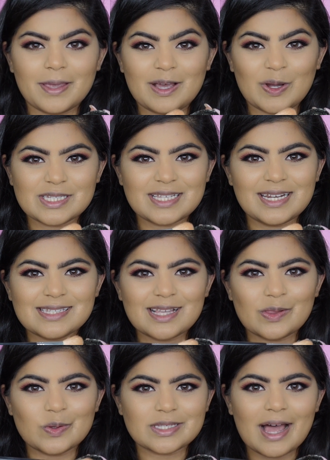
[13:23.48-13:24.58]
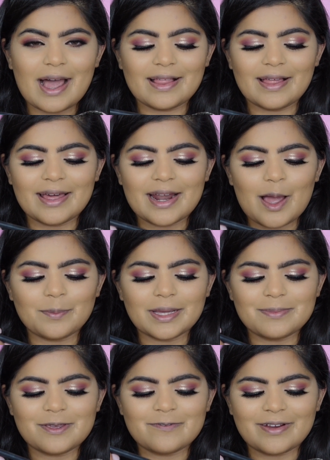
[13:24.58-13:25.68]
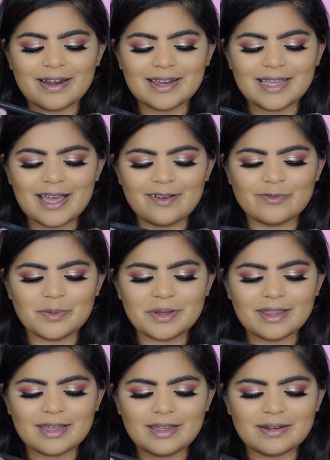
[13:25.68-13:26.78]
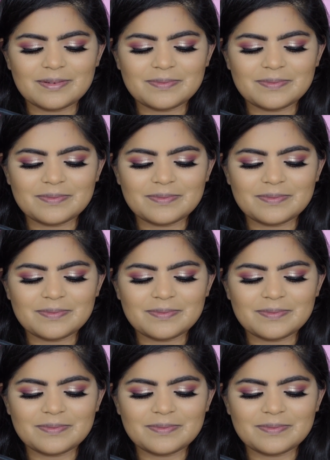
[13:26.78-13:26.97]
because it is a loose highlighter, I'm going to be very careful with it.